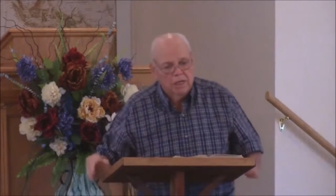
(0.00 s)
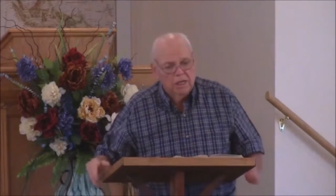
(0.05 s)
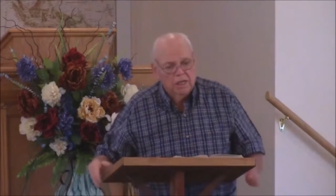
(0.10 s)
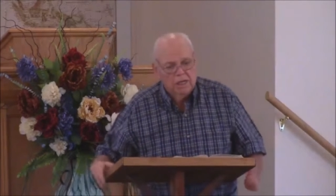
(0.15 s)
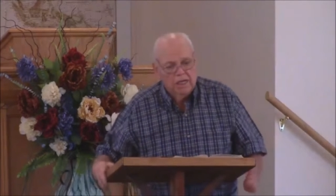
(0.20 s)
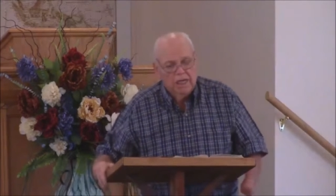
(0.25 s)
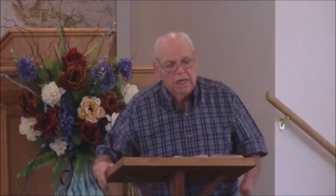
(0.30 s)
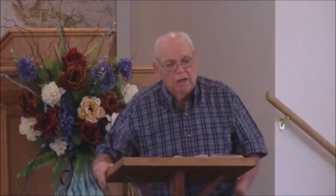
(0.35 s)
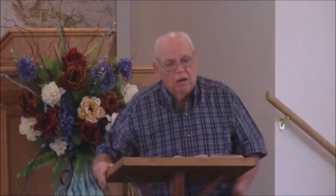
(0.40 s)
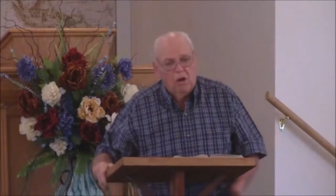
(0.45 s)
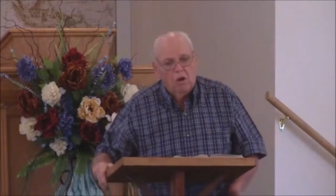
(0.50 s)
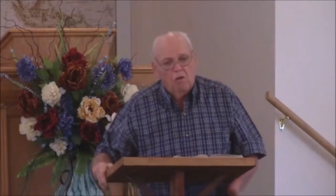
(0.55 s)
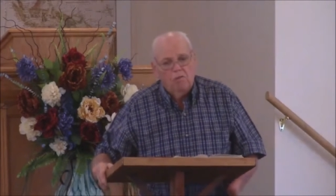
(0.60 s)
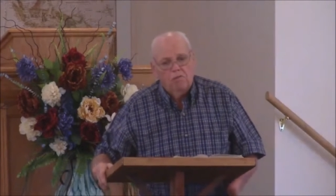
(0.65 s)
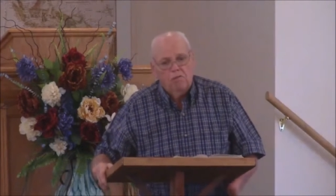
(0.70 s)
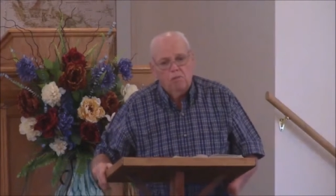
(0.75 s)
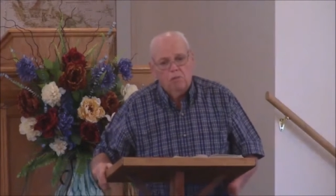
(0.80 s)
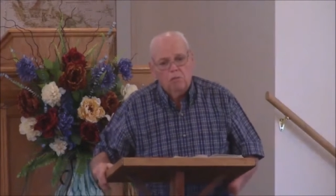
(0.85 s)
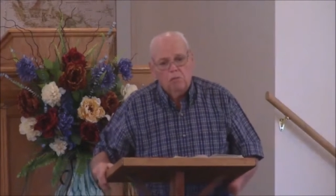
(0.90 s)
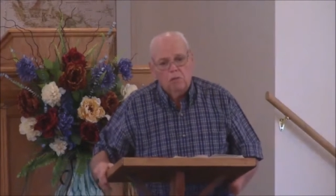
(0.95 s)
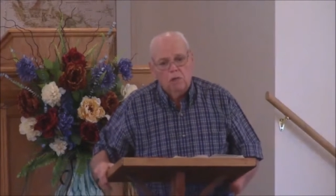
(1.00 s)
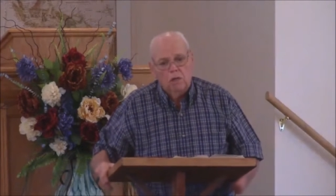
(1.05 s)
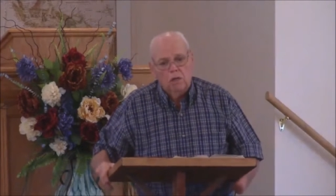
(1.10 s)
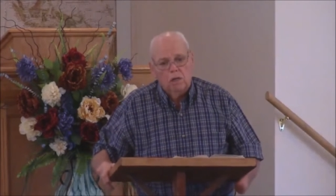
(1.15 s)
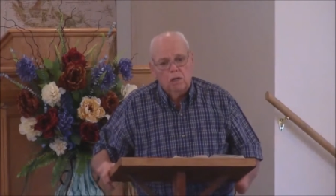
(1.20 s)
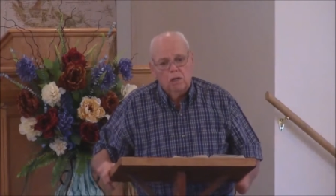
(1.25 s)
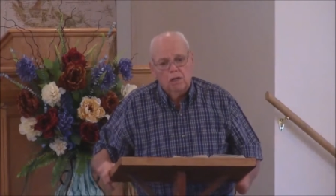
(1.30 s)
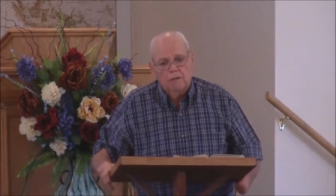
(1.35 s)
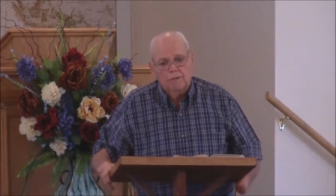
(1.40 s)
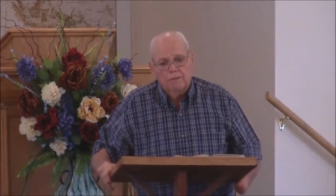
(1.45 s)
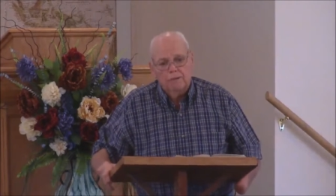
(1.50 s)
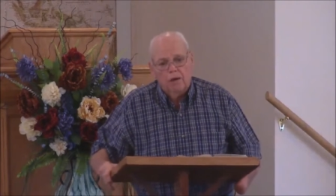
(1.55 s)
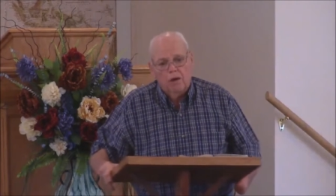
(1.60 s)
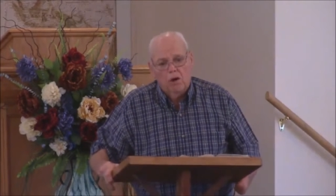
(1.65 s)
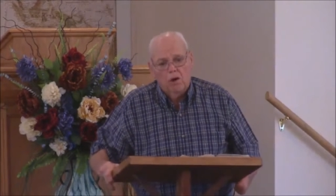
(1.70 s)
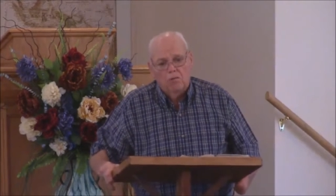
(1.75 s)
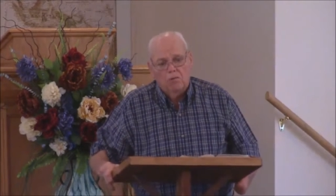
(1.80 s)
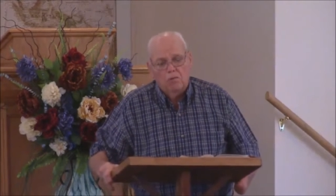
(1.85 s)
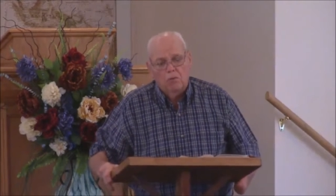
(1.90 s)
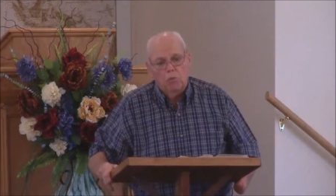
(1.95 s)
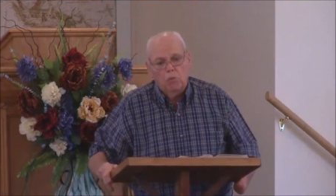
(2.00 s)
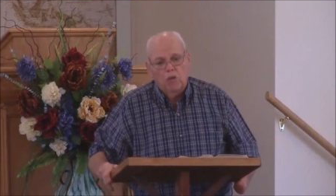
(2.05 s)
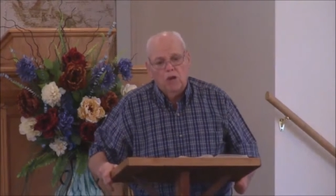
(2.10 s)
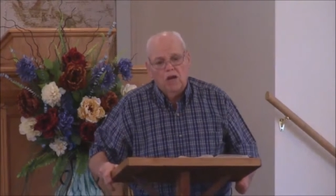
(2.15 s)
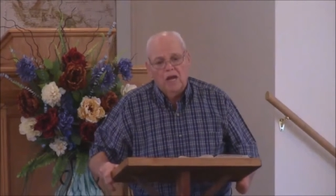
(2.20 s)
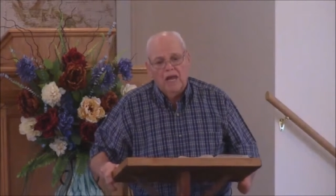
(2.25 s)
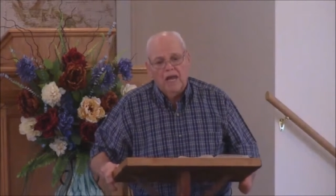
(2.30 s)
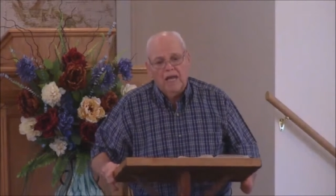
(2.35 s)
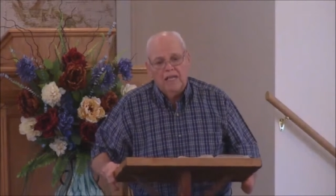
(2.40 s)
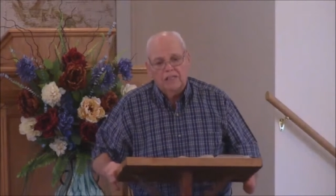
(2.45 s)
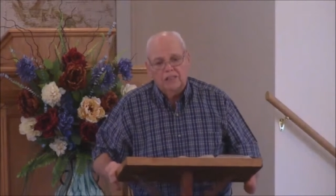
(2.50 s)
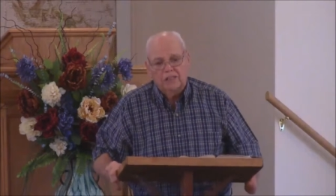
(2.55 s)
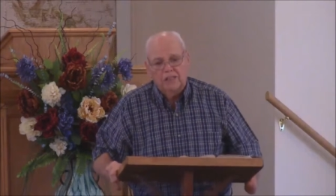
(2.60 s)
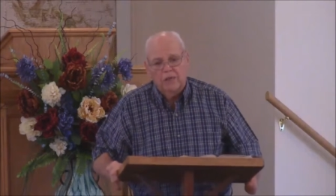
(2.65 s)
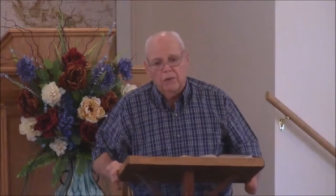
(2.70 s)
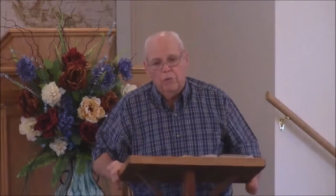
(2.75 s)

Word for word: get awful relaxed